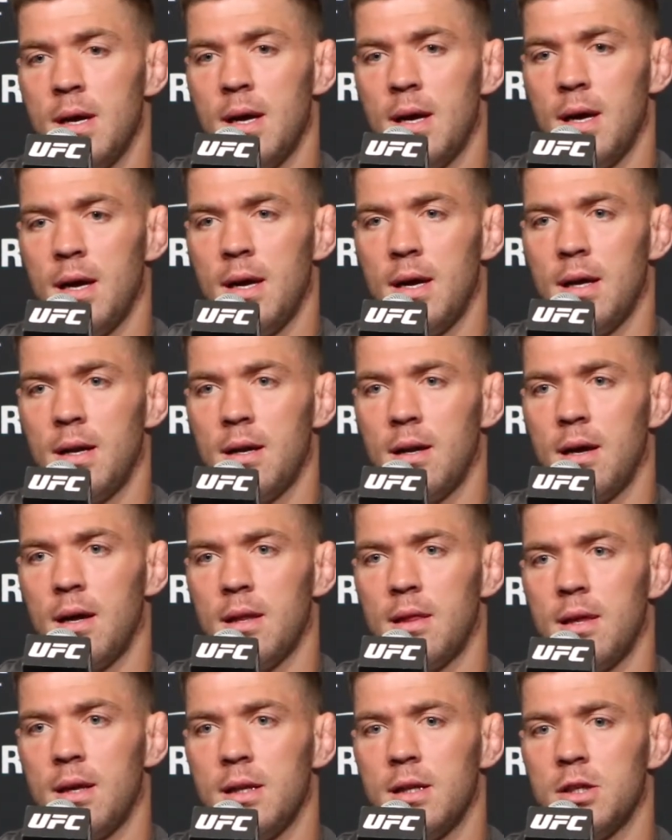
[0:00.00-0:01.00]
And I
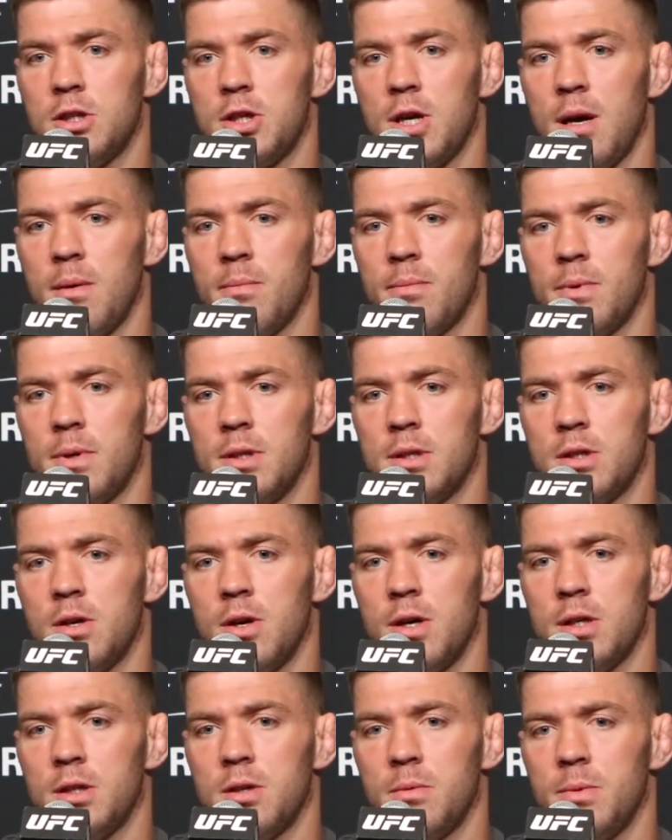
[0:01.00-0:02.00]
think the champ is
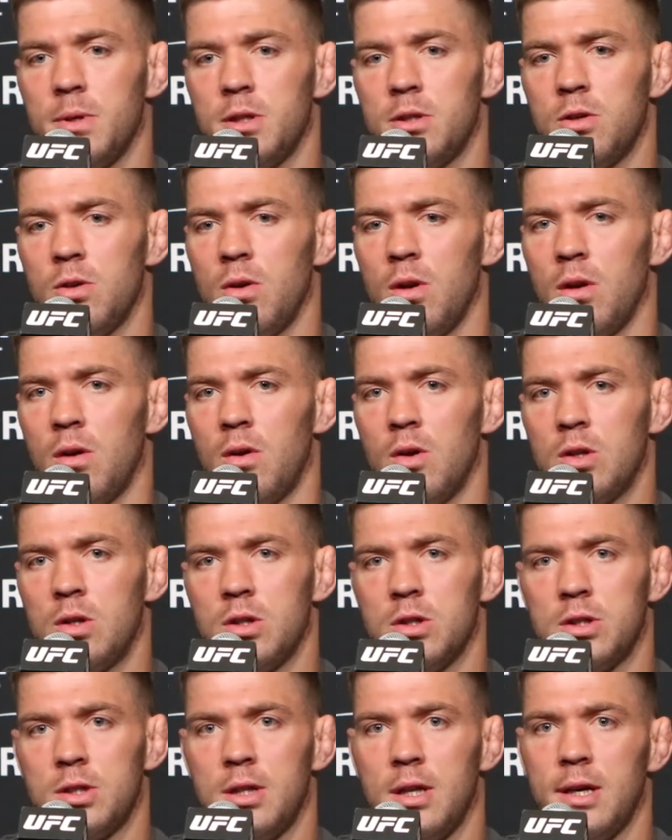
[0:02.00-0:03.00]
going to be too long,
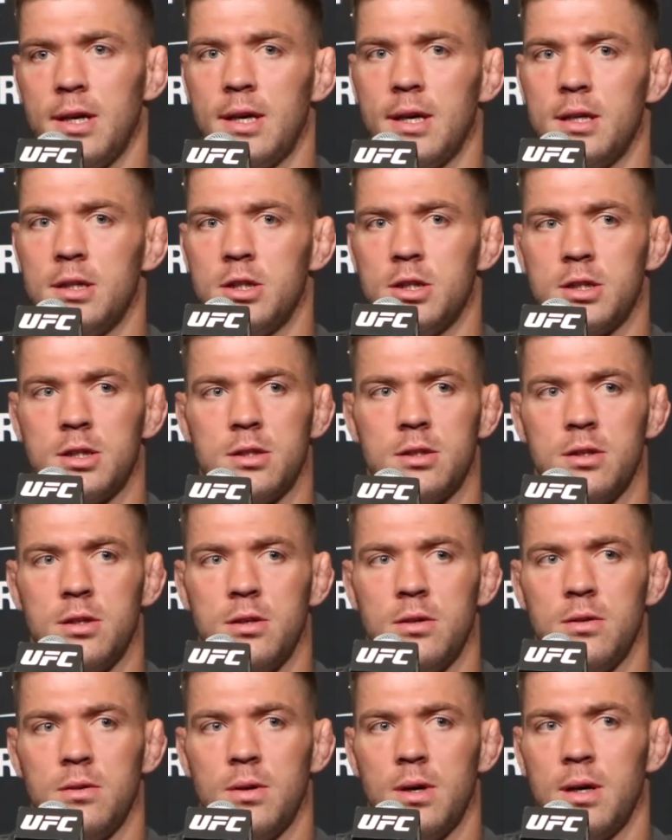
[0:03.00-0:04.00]
too slick, and just
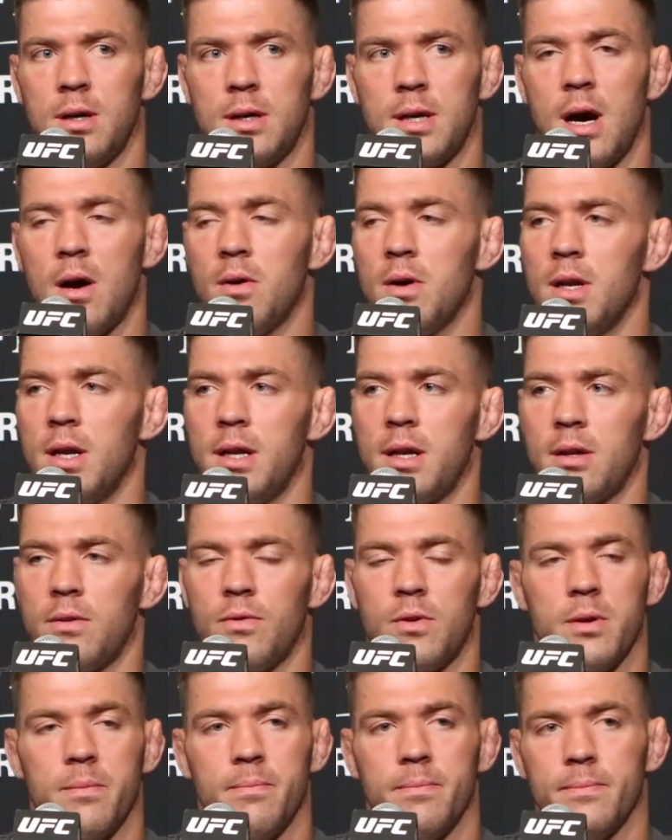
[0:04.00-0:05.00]
too calculated
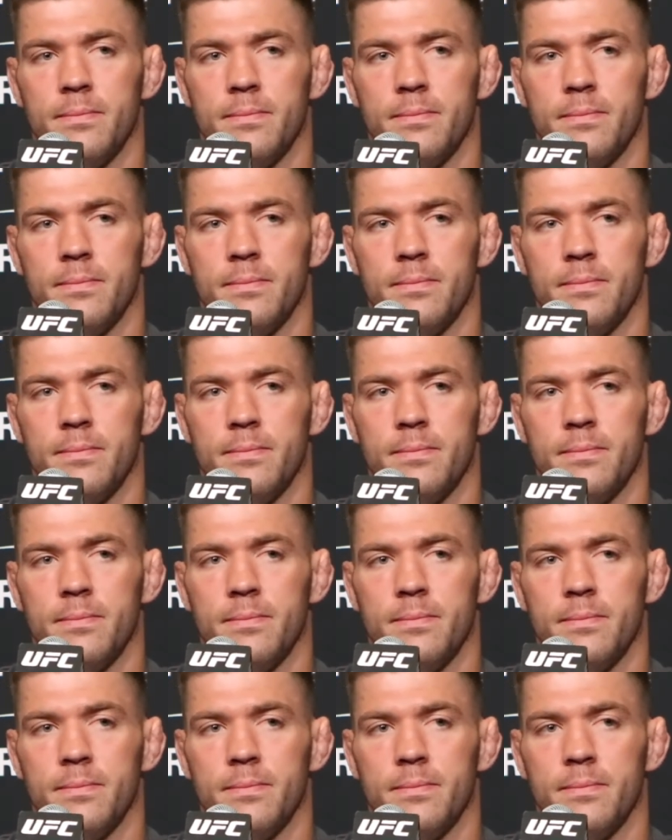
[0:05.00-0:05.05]
for him.